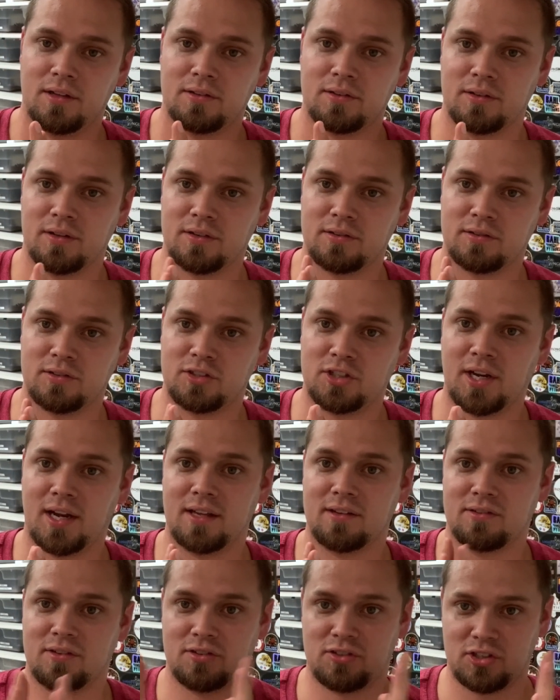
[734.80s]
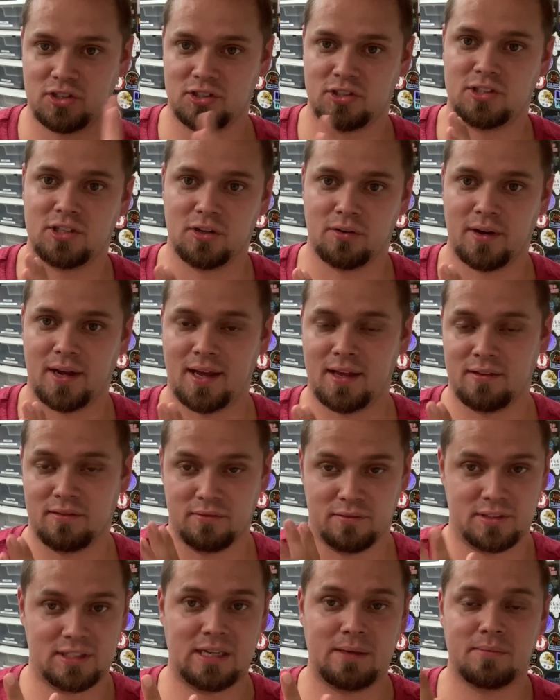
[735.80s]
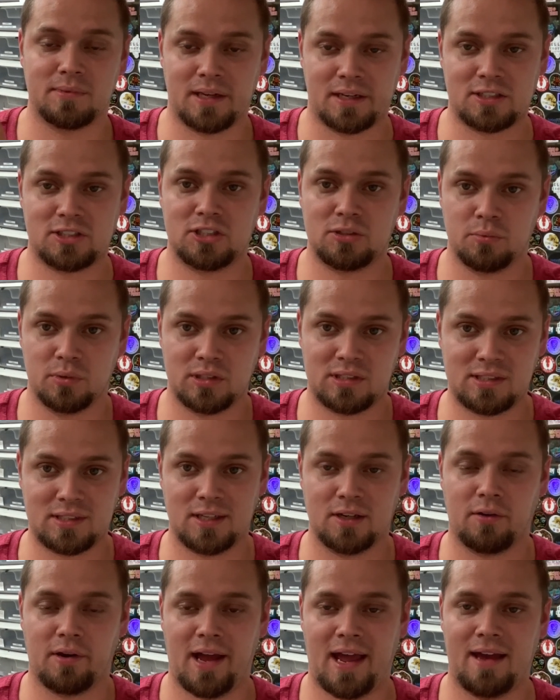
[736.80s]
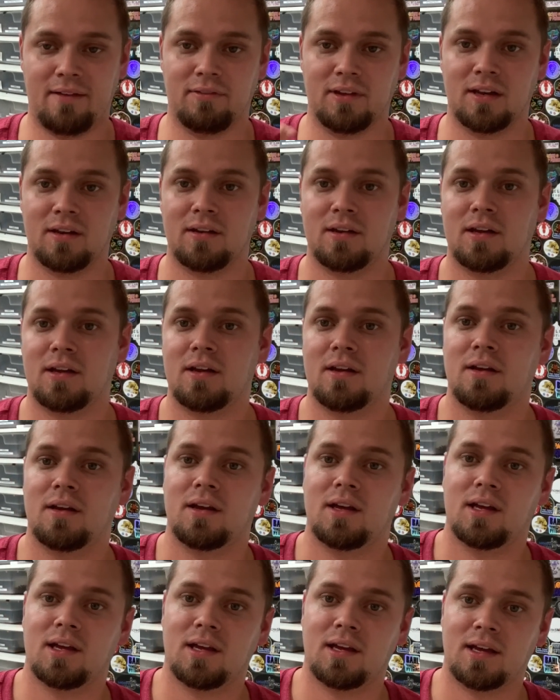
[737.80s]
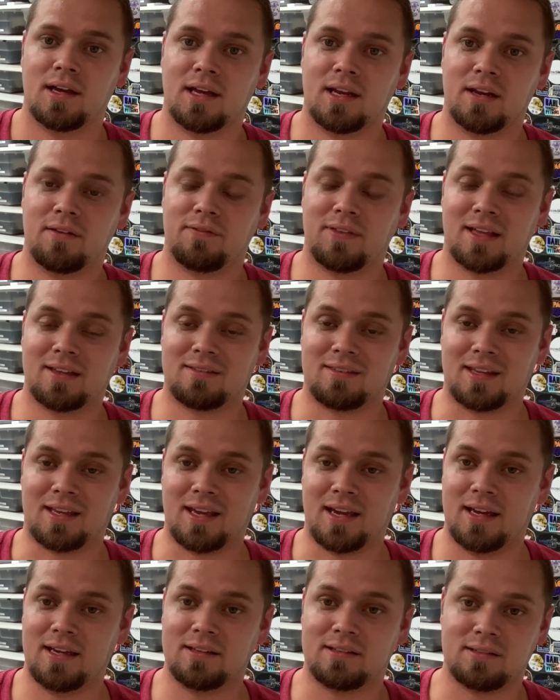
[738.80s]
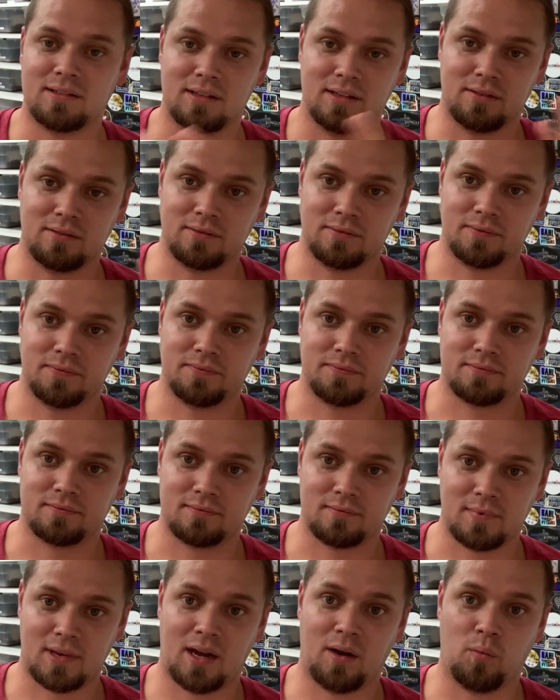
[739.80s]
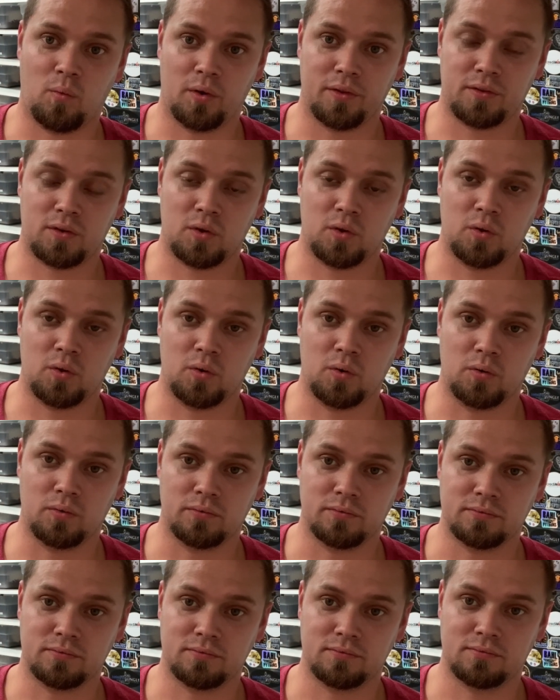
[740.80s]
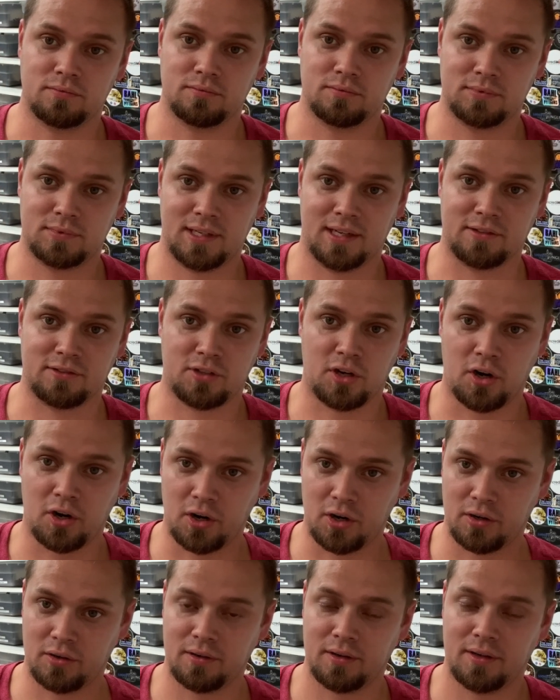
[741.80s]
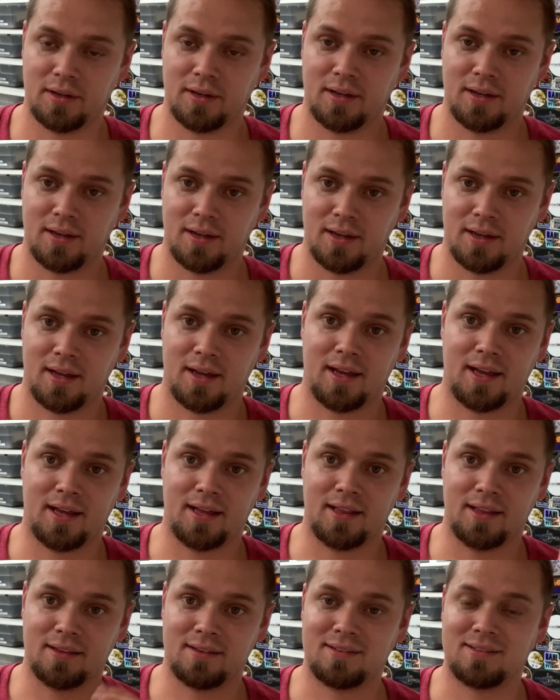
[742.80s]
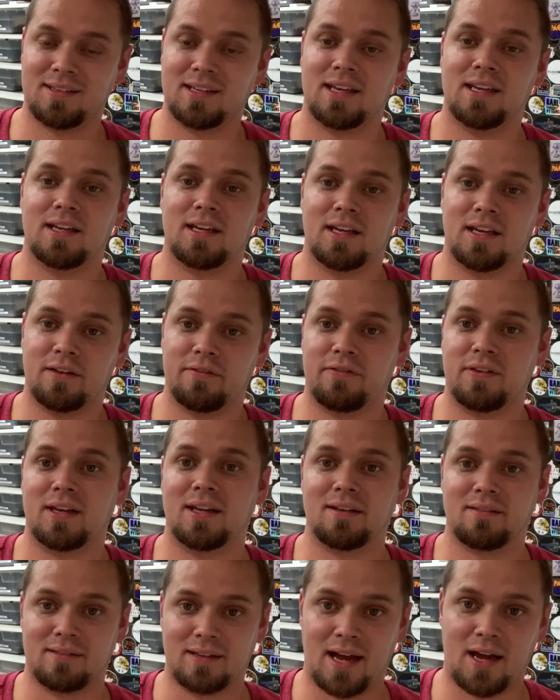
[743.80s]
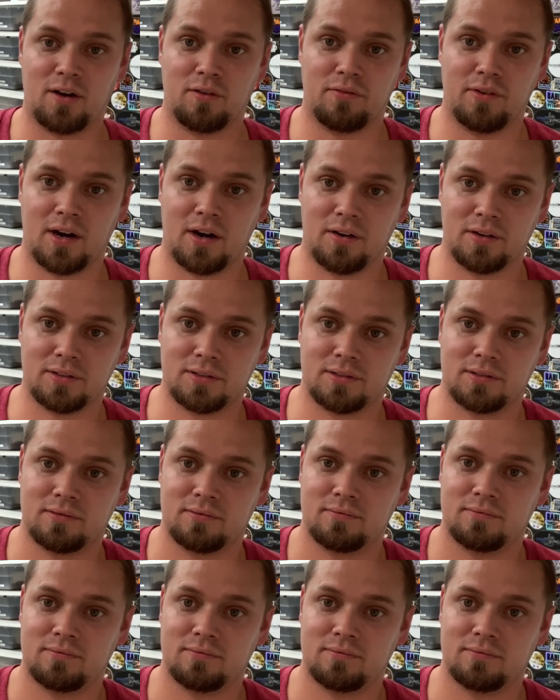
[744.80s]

So there's a chance that she still had, it seems like she would still have it. And if that's the case, then I want to test her and see if it is Nidovirus.